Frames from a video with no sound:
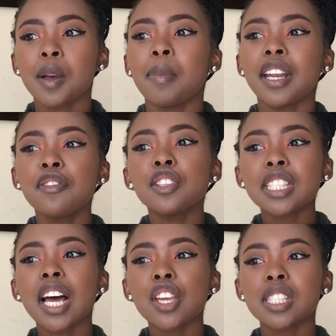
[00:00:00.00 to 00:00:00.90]
But if you
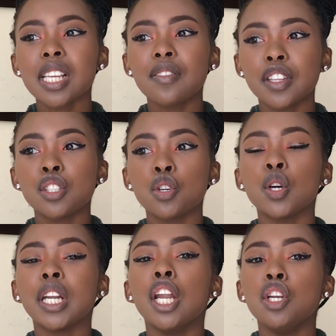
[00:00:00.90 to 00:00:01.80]
tell yourself that you're
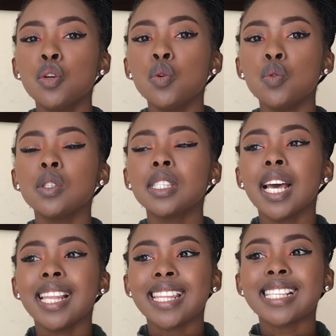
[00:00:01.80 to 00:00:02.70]
gonna lose,
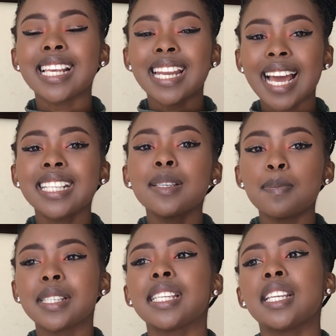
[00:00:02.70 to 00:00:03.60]
there's a
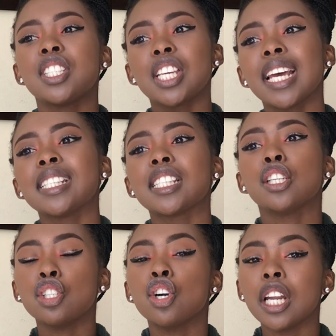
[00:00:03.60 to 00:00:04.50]
90% chance
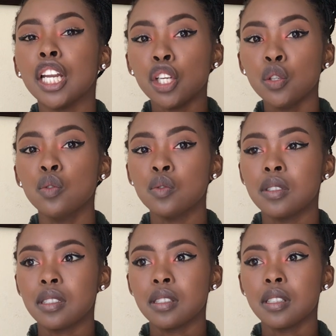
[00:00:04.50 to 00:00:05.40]
that you're gonna lose.